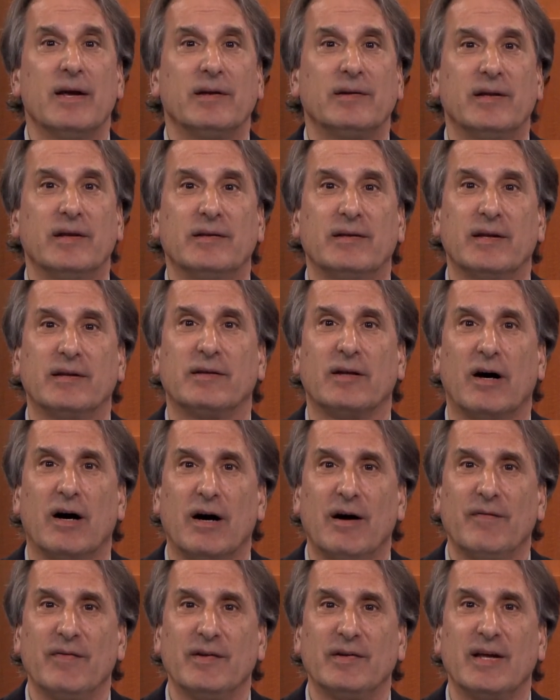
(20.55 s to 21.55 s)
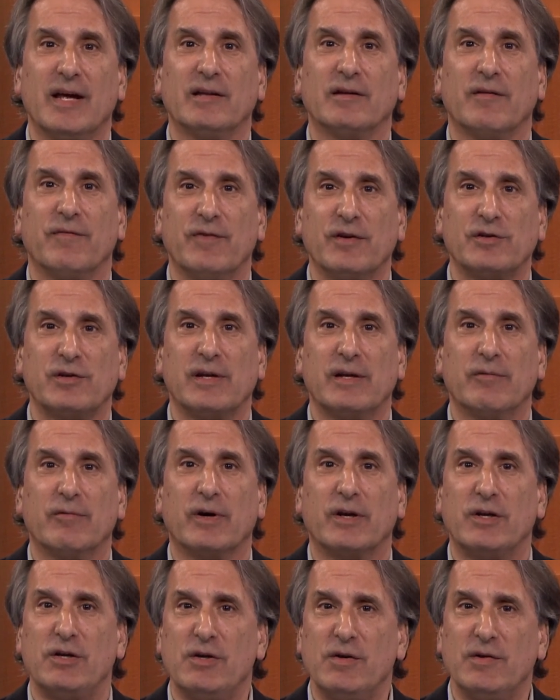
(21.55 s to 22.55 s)
since his office has officially
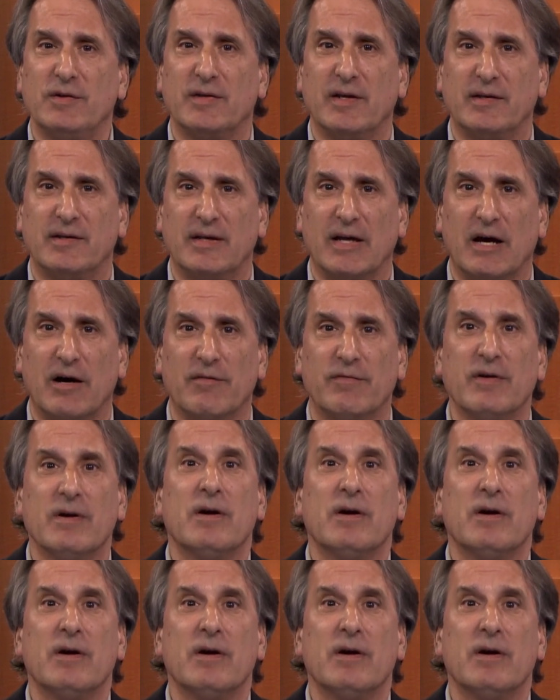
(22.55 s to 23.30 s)
recused itself